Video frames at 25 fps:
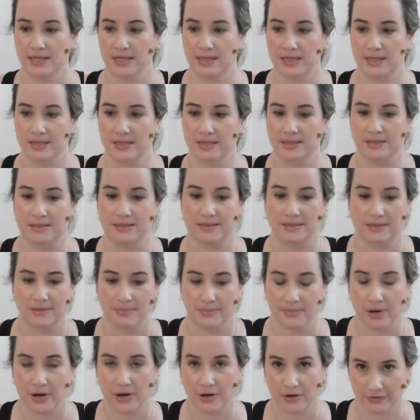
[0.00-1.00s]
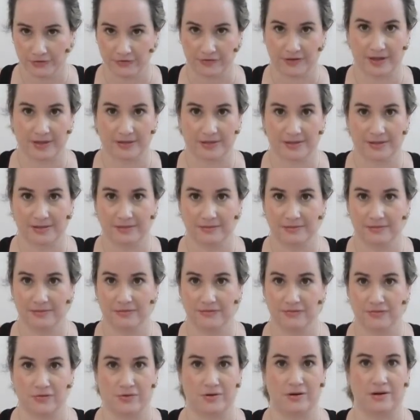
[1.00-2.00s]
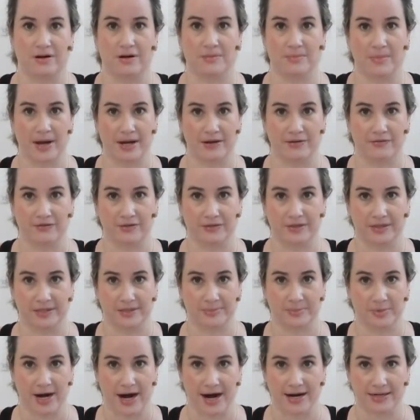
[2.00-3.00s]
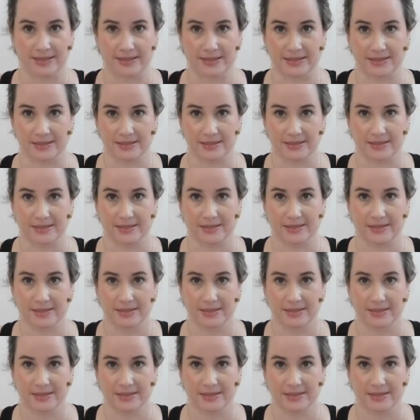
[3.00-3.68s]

is perfect for a mindfulness practice.